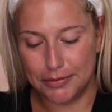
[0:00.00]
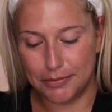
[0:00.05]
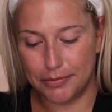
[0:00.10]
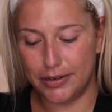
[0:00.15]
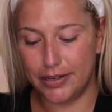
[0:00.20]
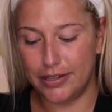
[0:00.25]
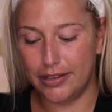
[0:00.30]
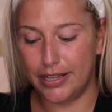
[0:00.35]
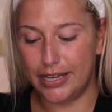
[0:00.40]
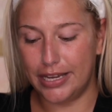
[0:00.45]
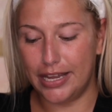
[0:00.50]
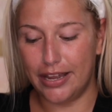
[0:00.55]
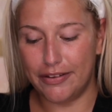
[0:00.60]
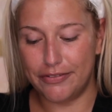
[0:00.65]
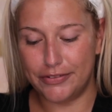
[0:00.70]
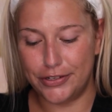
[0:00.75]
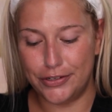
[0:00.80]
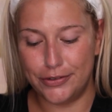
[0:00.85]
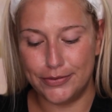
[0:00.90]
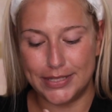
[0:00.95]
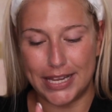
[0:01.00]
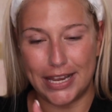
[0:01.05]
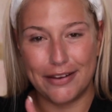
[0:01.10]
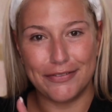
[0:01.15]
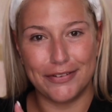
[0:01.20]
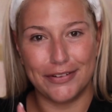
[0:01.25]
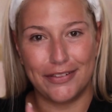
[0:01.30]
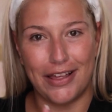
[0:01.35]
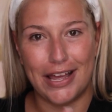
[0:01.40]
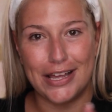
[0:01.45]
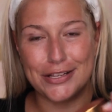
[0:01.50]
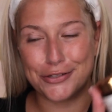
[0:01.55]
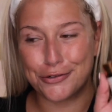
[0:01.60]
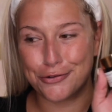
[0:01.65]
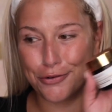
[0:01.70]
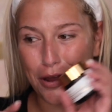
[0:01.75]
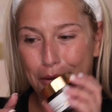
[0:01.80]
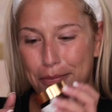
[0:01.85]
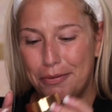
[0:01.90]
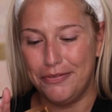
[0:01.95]
I'm gonna like have to use every last
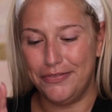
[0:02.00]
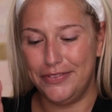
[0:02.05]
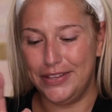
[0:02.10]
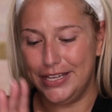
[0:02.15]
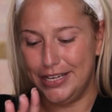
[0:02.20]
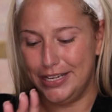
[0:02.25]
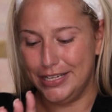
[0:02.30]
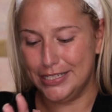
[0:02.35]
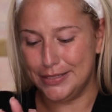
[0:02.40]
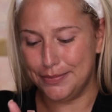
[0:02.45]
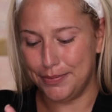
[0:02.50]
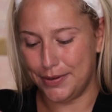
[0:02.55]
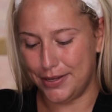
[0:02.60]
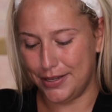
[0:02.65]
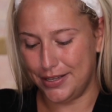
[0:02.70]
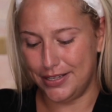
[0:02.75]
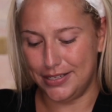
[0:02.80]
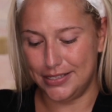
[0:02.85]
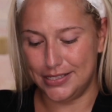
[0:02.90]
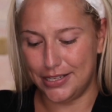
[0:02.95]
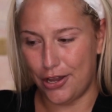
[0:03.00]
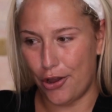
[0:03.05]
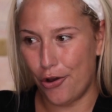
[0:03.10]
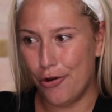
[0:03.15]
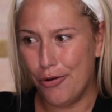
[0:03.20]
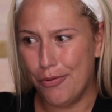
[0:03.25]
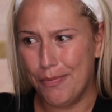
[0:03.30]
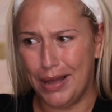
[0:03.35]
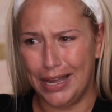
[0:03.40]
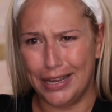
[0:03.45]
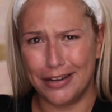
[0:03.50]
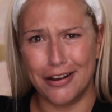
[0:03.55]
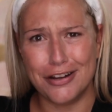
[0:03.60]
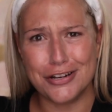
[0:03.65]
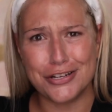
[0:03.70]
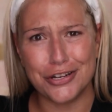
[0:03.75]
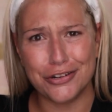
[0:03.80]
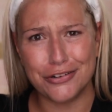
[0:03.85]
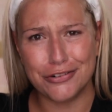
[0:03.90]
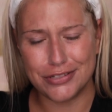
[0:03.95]
drop of this because oh my
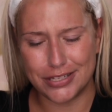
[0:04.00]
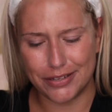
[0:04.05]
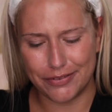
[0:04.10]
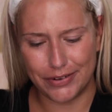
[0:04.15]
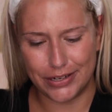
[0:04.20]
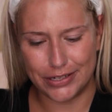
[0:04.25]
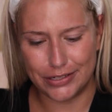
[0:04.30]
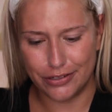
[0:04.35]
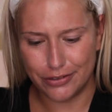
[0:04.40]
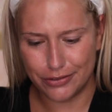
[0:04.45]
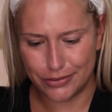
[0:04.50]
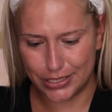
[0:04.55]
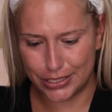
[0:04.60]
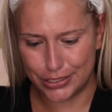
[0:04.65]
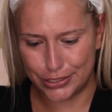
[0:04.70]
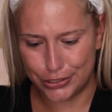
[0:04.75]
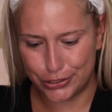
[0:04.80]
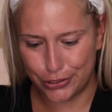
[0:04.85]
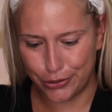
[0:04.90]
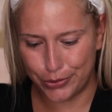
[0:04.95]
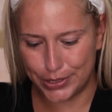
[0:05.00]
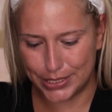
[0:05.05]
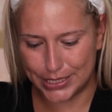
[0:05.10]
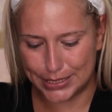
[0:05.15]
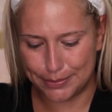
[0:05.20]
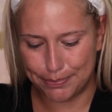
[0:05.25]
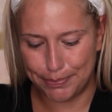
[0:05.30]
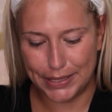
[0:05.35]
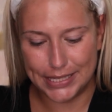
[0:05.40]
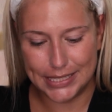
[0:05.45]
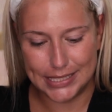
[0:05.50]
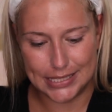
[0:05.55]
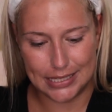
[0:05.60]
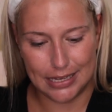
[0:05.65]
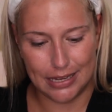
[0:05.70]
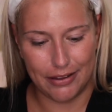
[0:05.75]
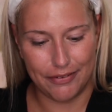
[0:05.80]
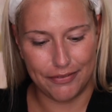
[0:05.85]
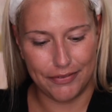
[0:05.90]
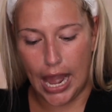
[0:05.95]
gosh, $179, that's so
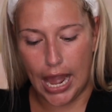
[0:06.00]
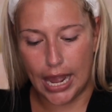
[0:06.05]
expensive.